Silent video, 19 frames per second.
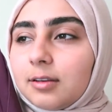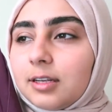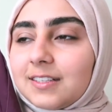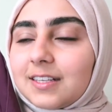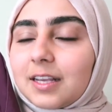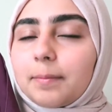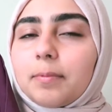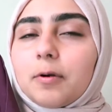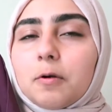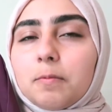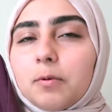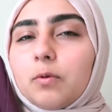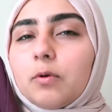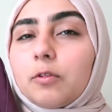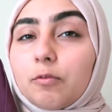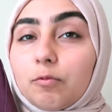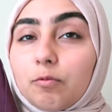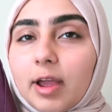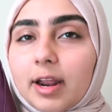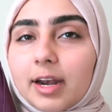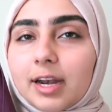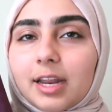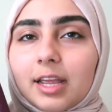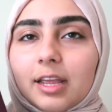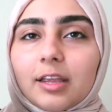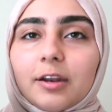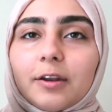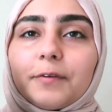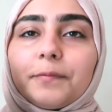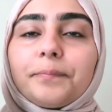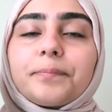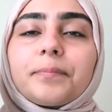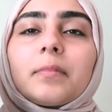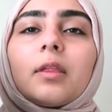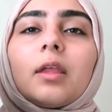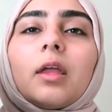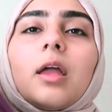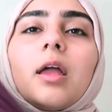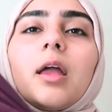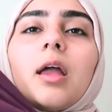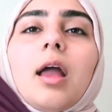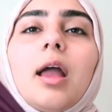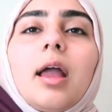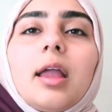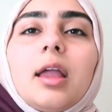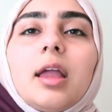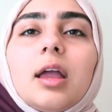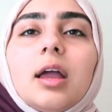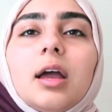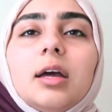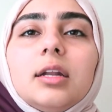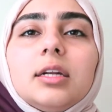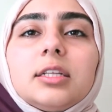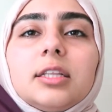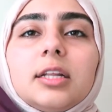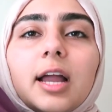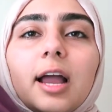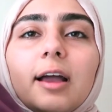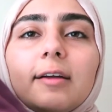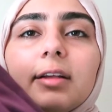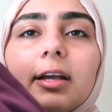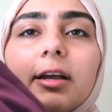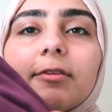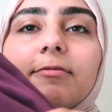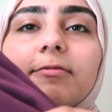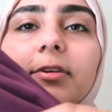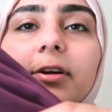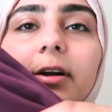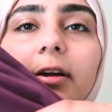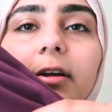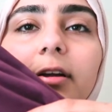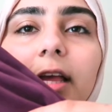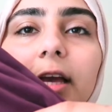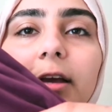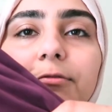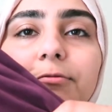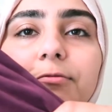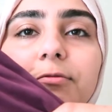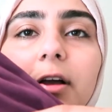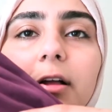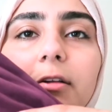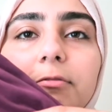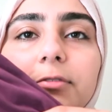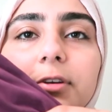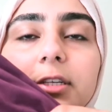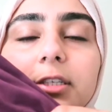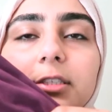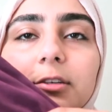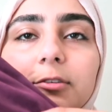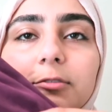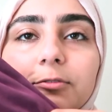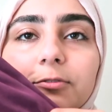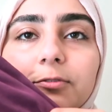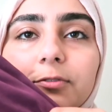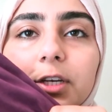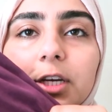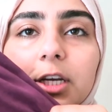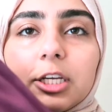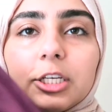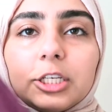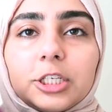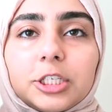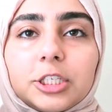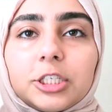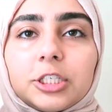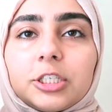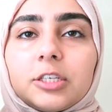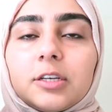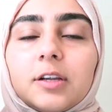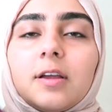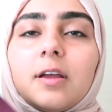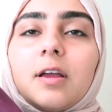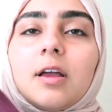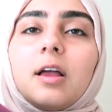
It's like purple with red in it, you know? And they have like a very like velvet finish.